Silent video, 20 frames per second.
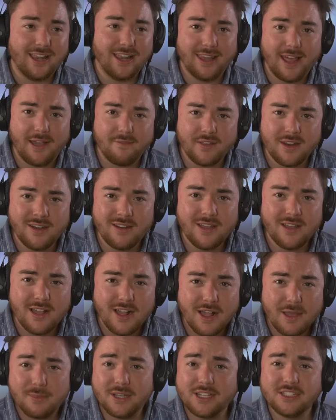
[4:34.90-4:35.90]
11,
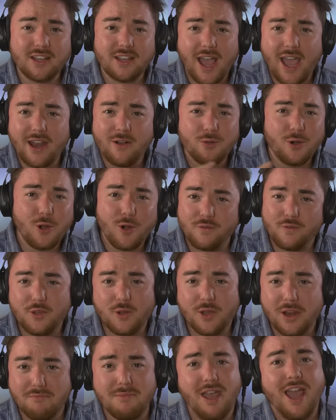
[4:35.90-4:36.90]
because I don't know if
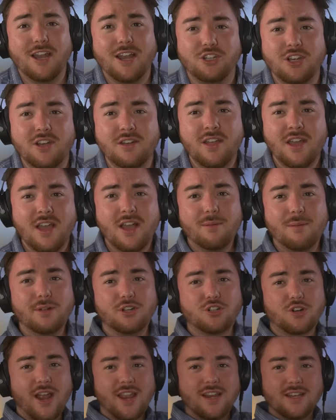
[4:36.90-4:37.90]
you can imagine,
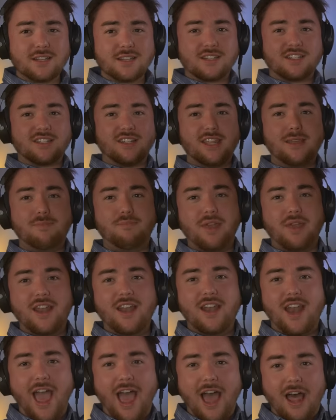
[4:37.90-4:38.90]
but trying to sleep
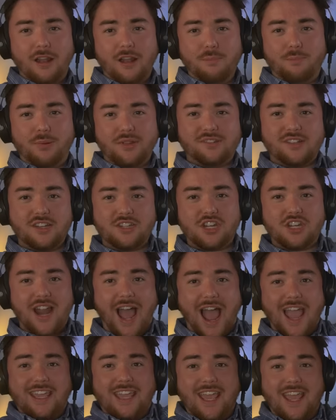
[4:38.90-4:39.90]
in an L
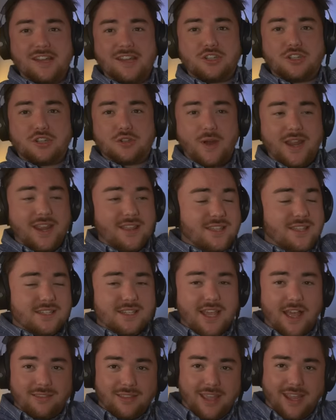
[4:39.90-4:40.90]
position, I can't straighten
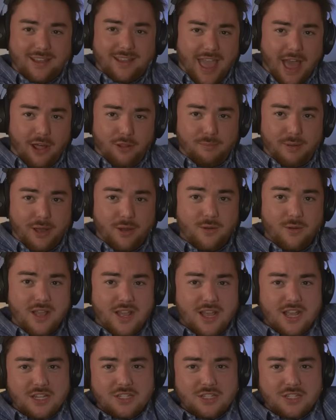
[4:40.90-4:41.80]
this like elbow.